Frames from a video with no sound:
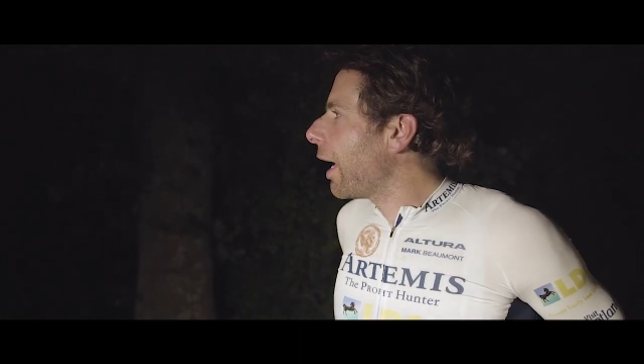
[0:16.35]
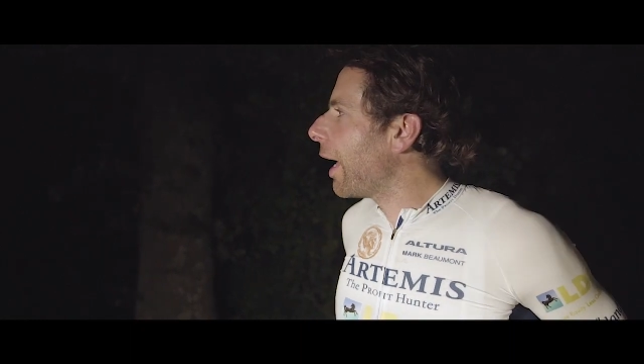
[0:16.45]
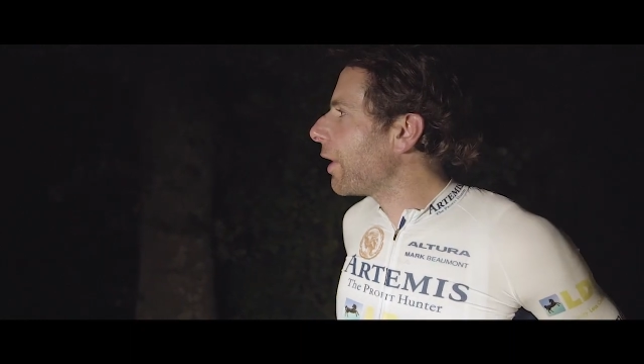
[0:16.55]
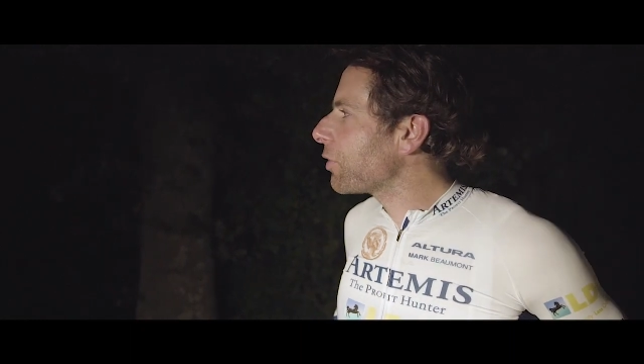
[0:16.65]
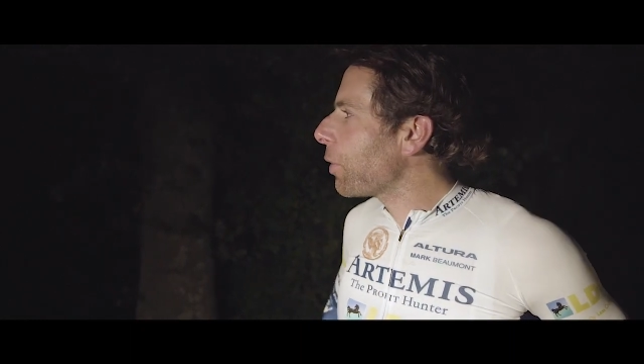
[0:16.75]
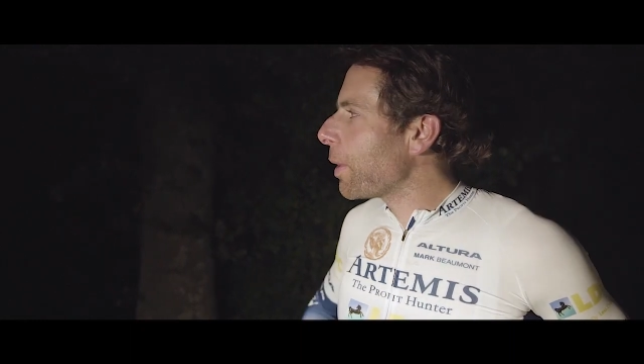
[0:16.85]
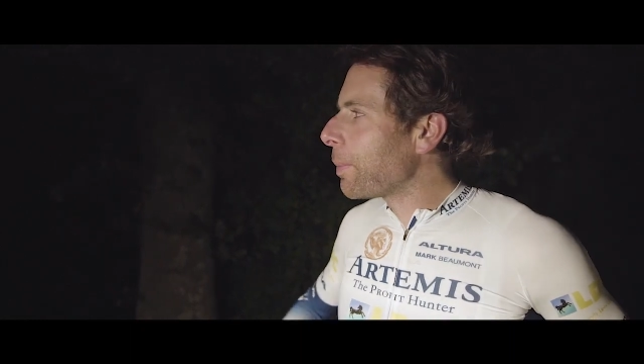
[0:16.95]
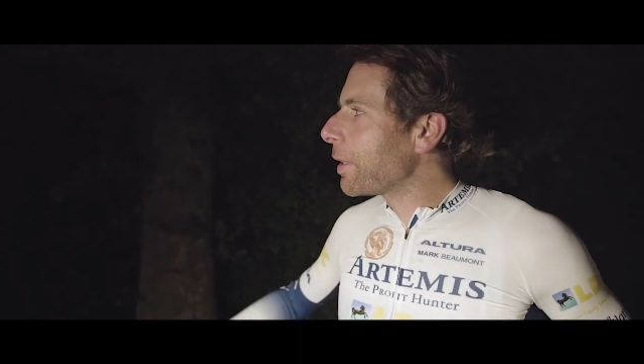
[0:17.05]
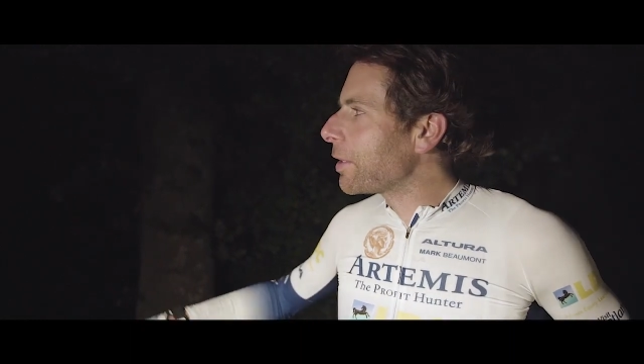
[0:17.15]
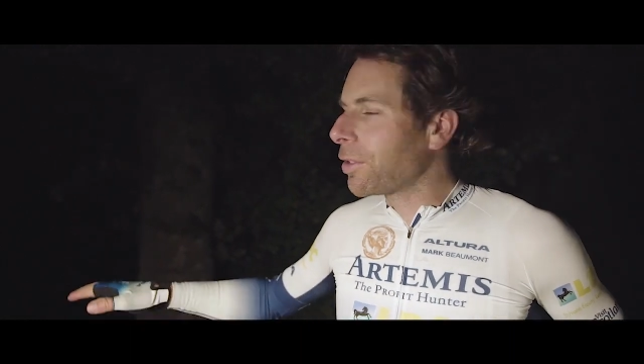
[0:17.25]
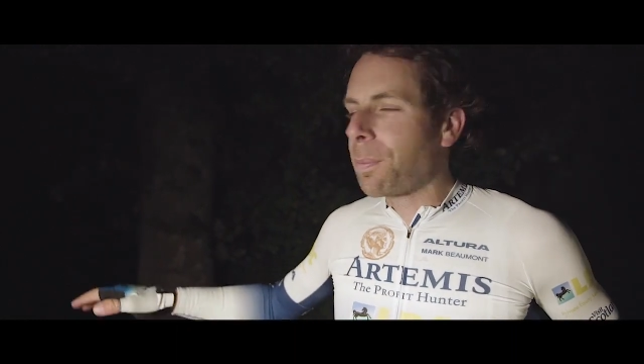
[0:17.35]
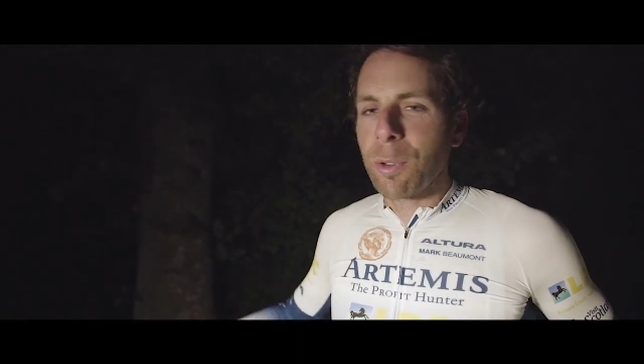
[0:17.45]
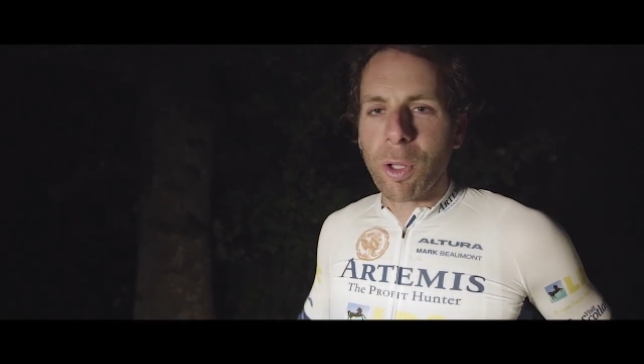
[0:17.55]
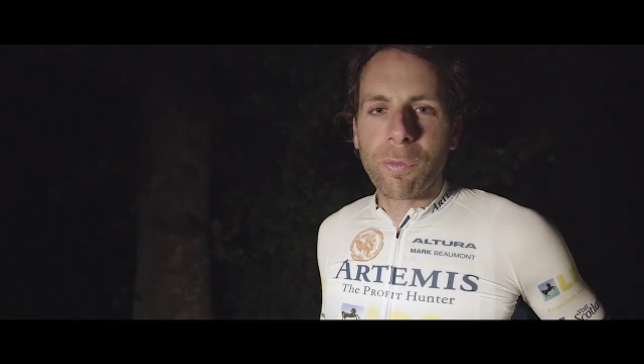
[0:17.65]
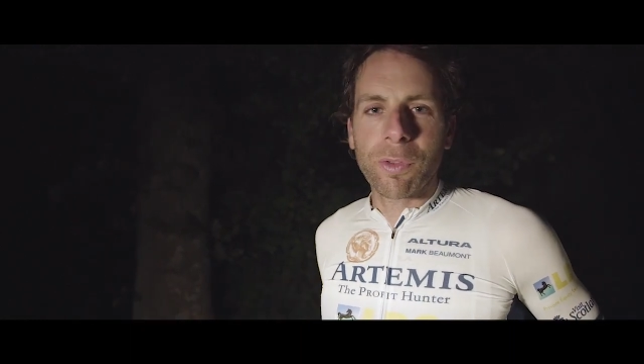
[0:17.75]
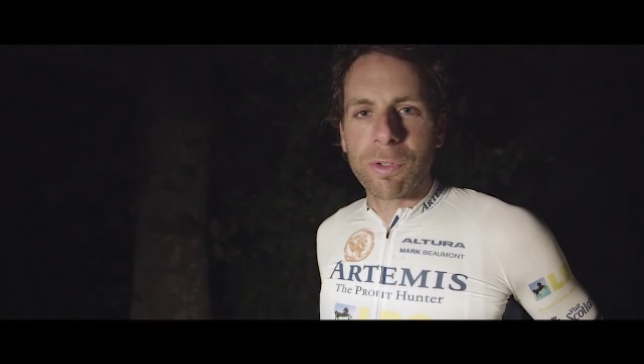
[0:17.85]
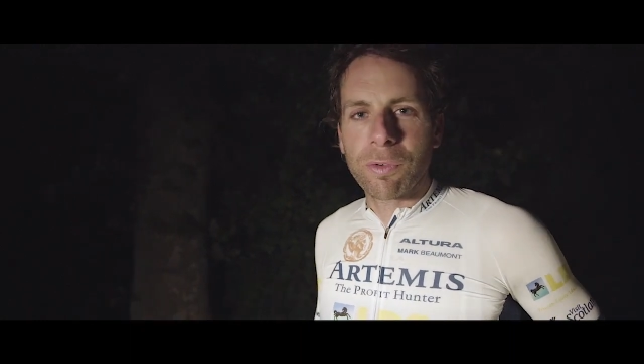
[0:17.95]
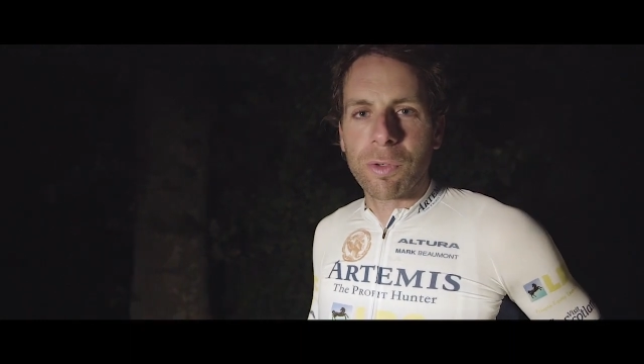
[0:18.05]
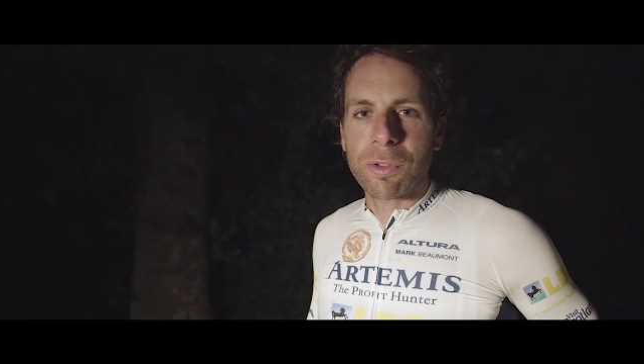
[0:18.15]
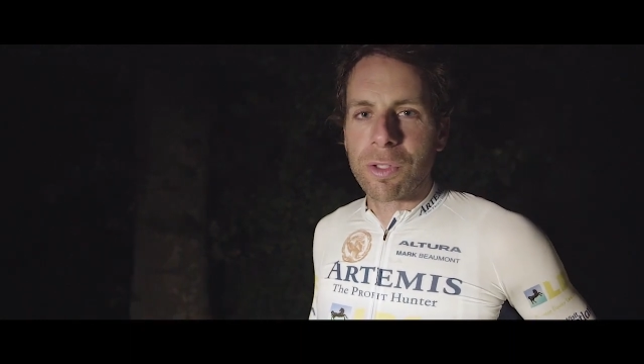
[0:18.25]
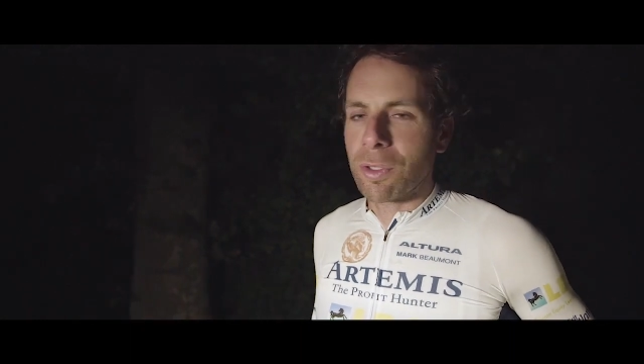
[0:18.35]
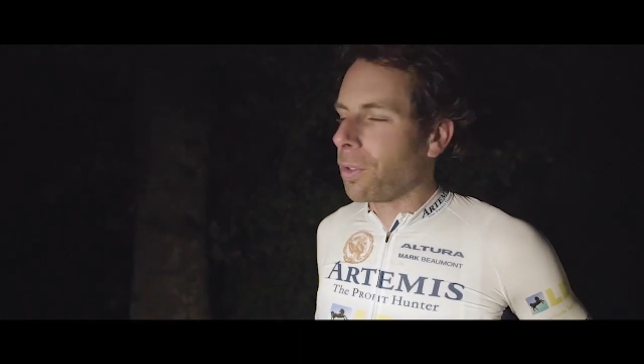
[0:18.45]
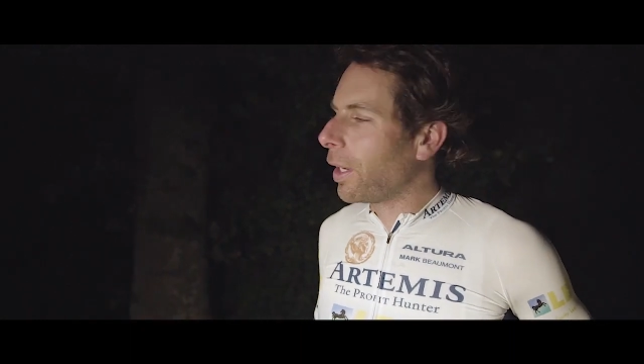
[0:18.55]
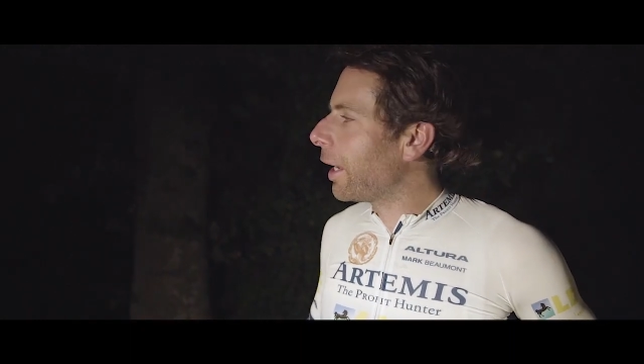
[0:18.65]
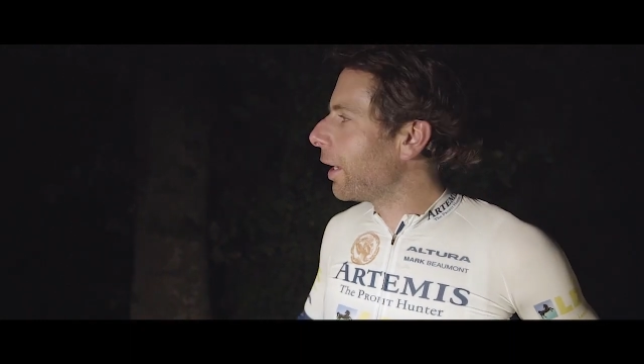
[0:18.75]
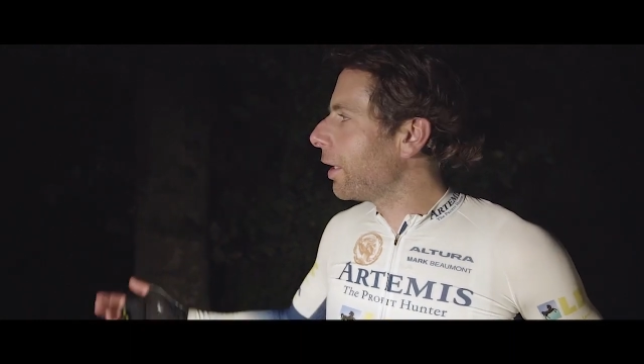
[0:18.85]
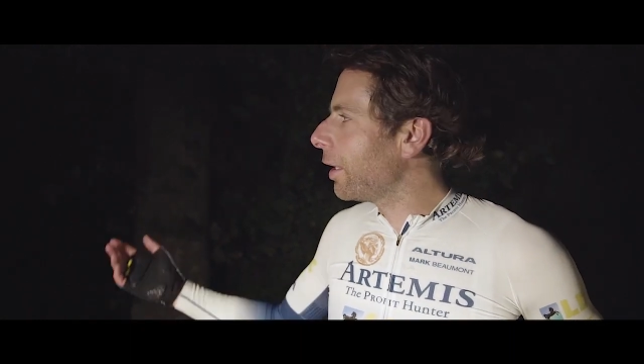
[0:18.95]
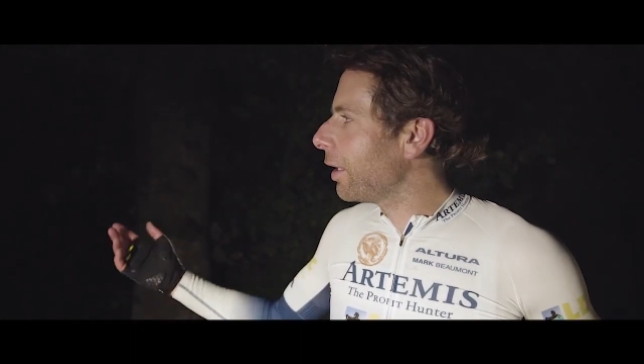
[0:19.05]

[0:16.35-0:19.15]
Uh, there's not many places to pull off this road, so uh,